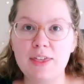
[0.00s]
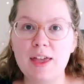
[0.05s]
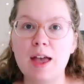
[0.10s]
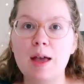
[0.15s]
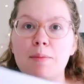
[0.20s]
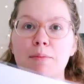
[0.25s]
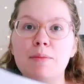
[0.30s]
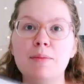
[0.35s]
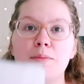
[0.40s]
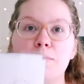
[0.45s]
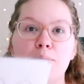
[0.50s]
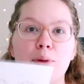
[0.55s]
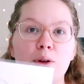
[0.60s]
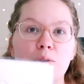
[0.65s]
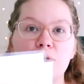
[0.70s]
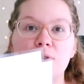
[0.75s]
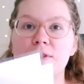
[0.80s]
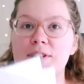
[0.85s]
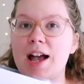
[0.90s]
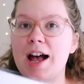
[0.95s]
them,
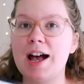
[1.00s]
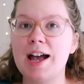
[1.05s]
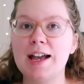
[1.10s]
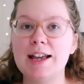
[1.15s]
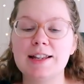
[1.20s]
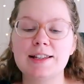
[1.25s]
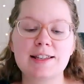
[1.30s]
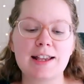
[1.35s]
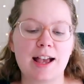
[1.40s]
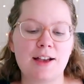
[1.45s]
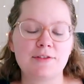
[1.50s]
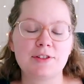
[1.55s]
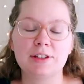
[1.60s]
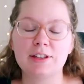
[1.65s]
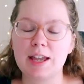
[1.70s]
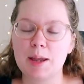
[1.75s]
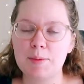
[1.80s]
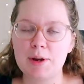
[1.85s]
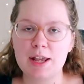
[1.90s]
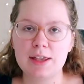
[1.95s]
both sides, I have to
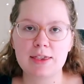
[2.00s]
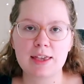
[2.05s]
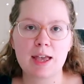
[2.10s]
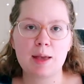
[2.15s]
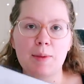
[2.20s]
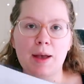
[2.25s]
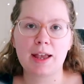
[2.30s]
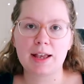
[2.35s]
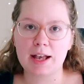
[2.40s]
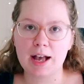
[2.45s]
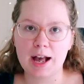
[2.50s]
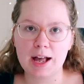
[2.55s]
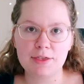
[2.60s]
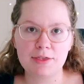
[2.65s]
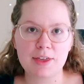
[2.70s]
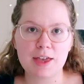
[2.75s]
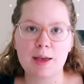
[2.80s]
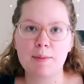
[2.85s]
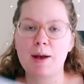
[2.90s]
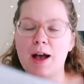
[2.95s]
laminate them, I cut
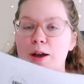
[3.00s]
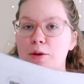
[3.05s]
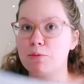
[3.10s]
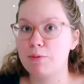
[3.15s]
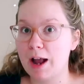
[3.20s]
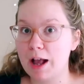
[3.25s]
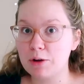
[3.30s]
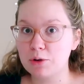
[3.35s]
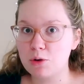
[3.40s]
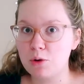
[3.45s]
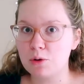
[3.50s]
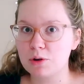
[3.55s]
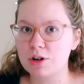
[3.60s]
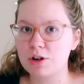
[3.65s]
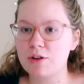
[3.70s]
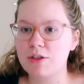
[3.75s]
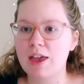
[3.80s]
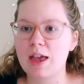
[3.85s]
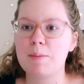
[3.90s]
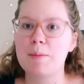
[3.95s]
them, I round
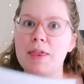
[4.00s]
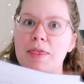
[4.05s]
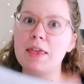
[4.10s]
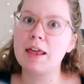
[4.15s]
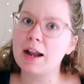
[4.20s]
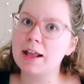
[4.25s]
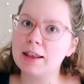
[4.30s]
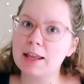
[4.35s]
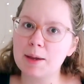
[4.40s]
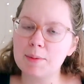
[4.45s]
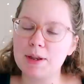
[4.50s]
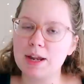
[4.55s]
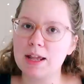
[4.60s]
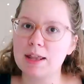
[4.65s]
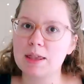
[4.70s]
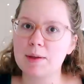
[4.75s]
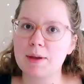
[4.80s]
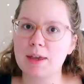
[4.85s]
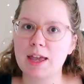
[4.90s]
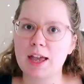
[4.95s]
corner them, and then I laminate
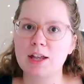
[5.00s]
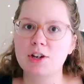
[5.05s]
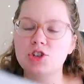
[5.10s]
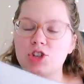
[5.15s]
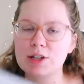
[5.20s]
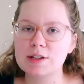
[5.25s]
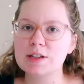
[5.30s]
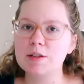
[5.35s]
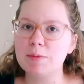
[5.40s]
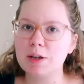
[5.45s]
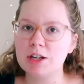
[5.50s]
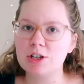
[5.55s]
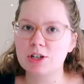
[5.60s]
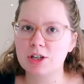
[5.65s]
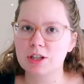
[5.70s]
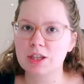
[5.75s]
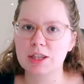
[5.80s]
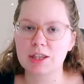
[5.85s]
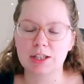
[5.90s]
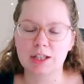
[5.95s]
them again just to make
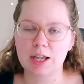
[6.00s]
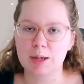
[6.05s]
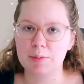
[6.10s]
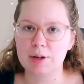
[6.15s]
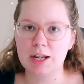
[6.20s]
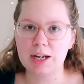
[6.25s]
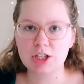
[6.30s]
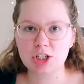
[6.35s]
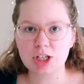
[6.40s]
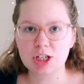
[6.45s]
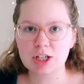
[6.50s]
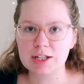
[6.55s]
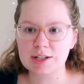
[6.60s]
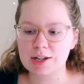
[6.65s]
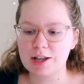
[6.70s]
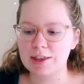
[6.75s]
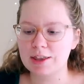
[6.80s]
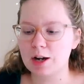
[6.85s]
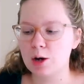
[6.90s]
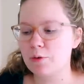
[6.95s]
sure that the lamination is
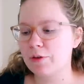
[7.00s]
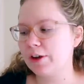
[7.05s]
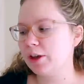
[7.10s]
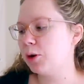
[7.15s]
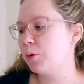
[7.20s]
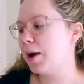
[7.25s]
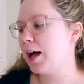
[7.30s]
on there really